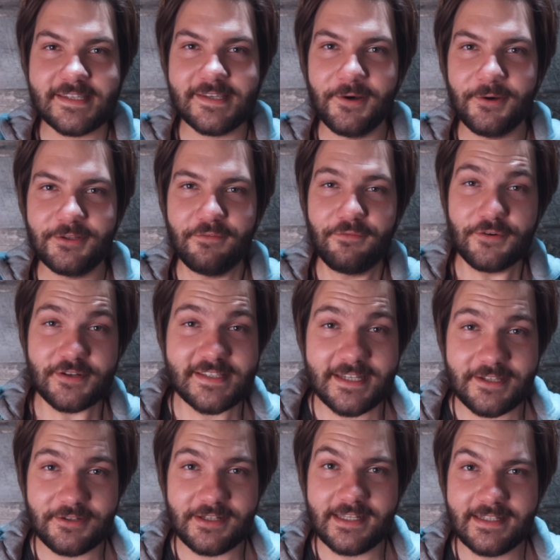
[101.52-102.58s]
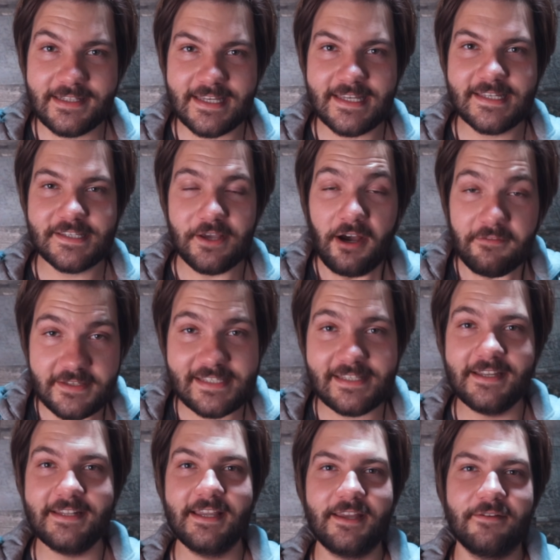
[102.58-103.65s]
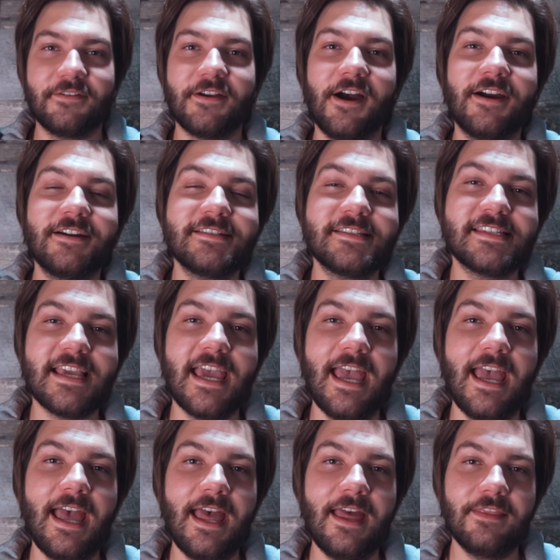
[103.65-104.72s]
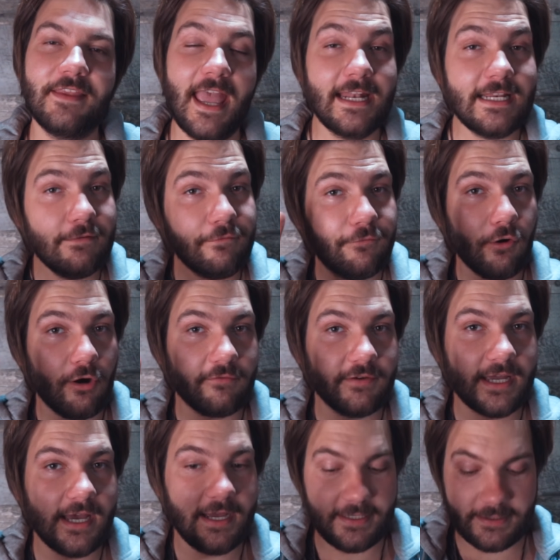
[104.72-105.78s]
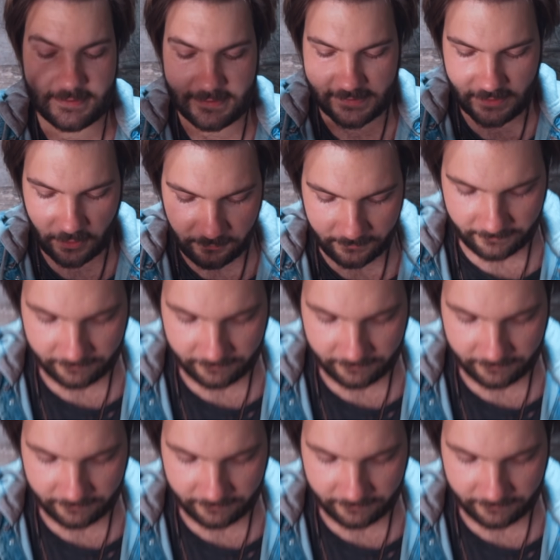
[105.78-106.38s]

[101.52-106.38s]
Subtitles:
so the first thing you need is obviously a deck of cards and any 4 of a kind. So